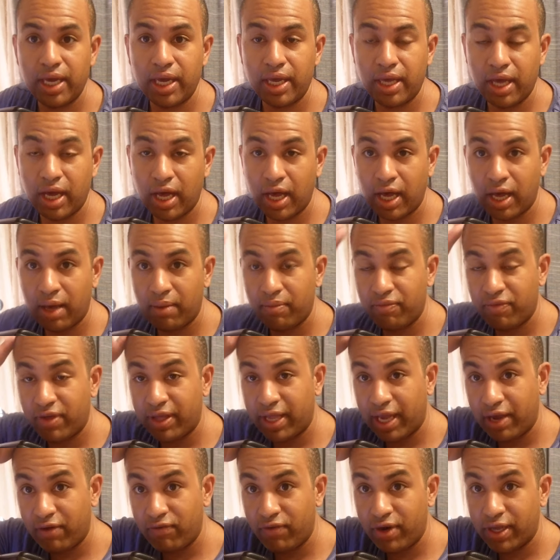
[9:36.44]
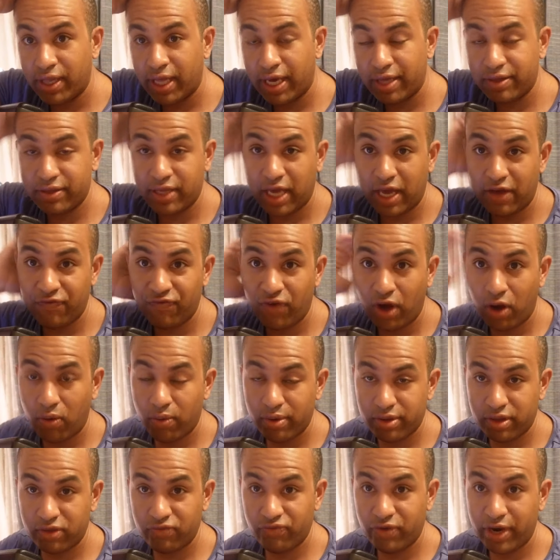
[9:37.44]
that I realized that I thought
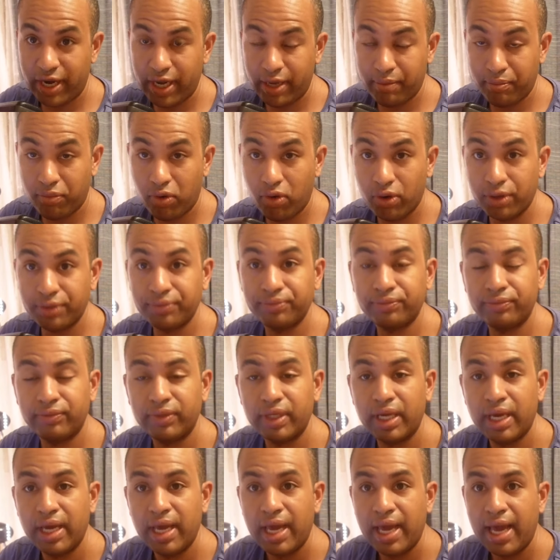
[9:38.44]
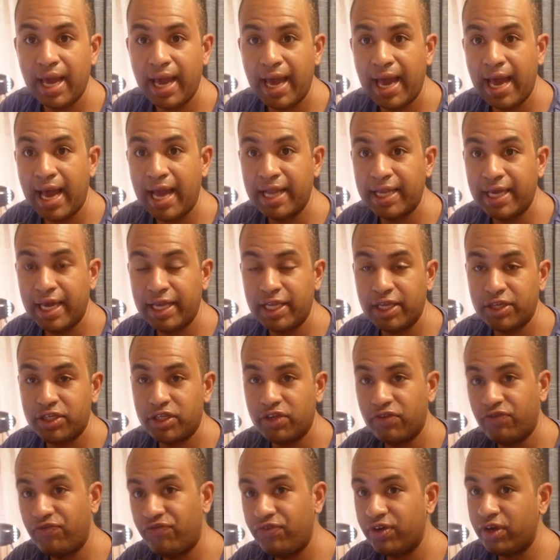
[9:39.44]
wasn't very important. And in it,
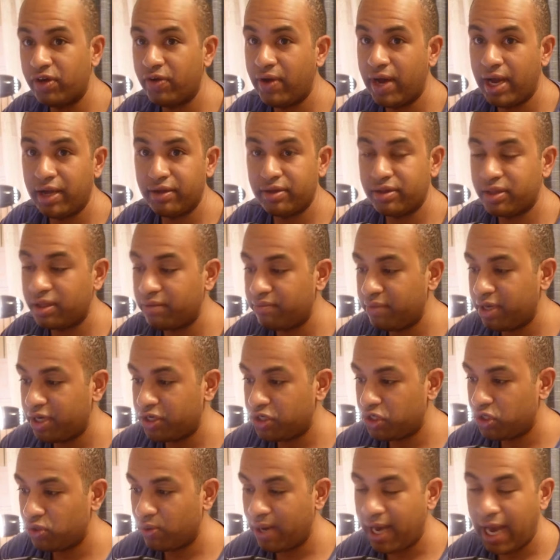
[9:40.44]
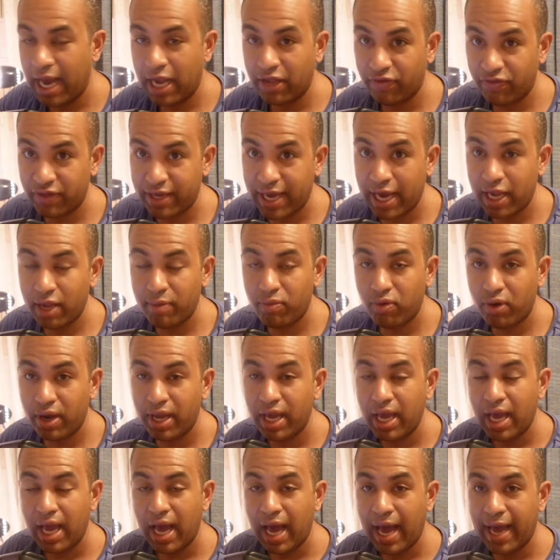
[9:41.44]
to figure out some issue I had at the counterpoint,
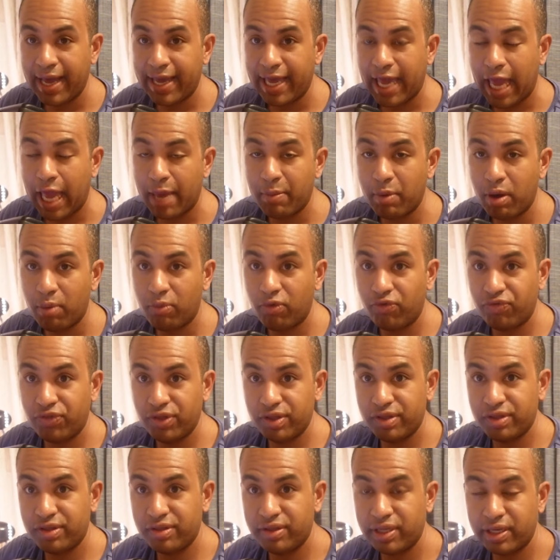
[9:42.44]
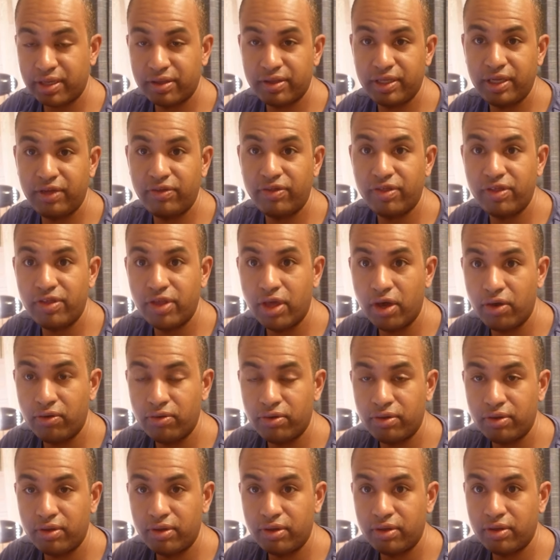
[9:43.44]
I came up with this 16th
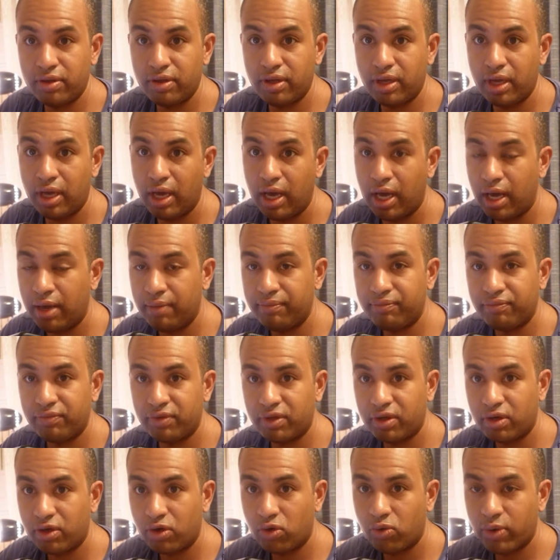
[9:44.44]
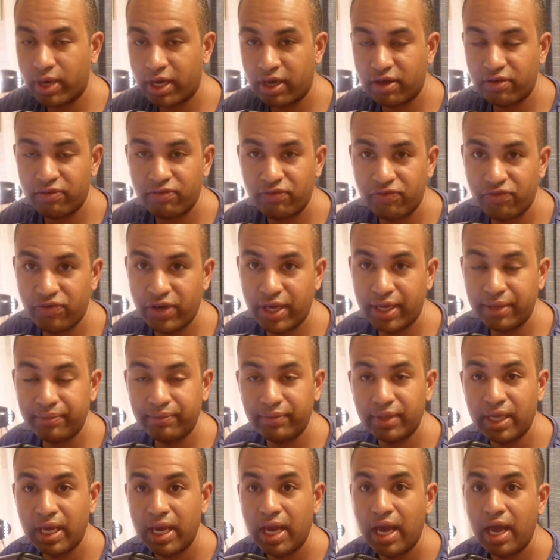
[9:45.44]
note quick thing
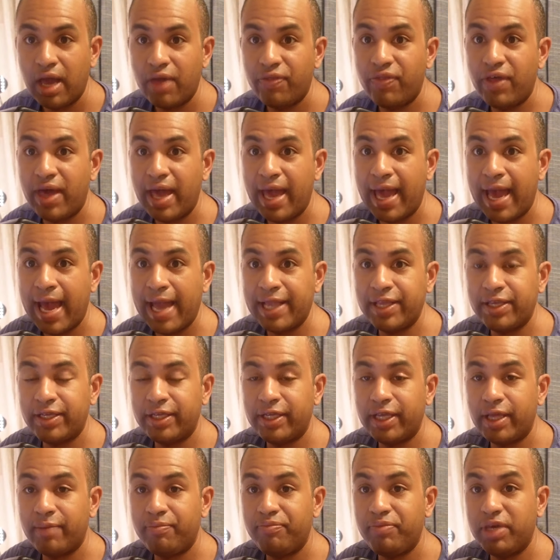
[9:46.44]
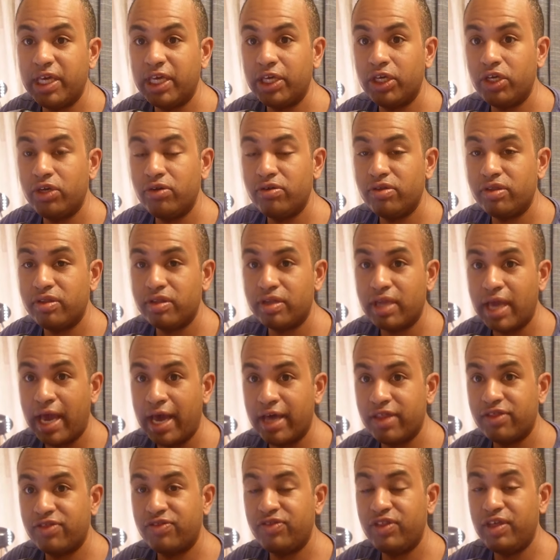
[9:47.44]
that ended up being used
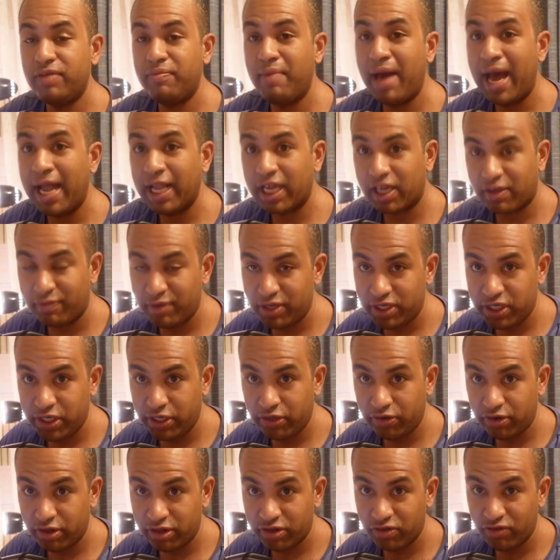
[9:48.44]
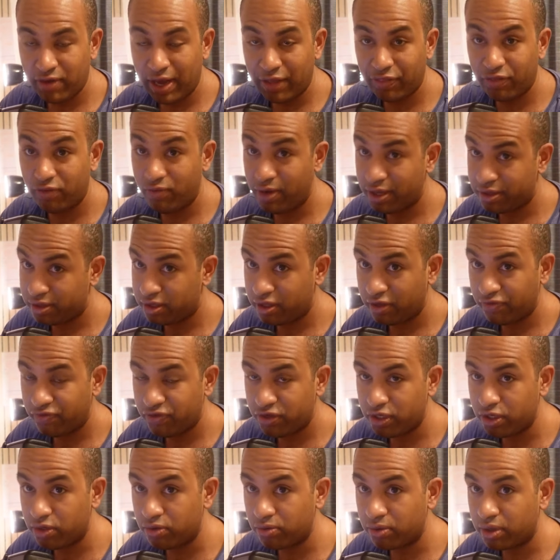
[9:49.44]
as thematic material throughout the rest of the
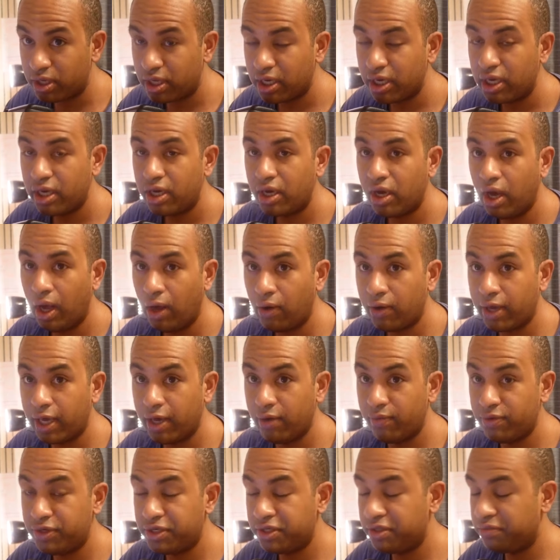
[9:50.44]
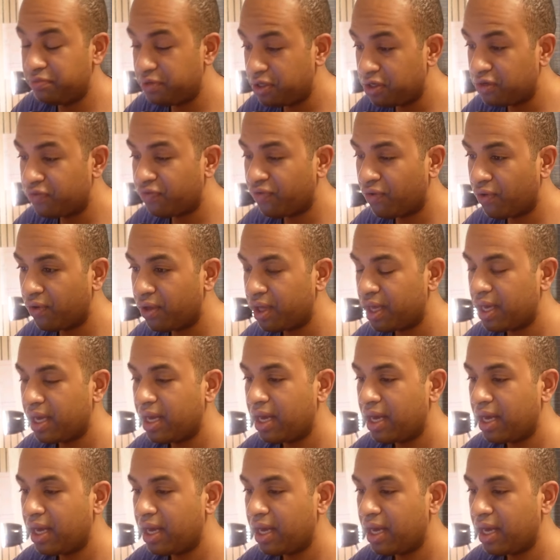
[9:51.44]
fugue, okay, which is beautiful.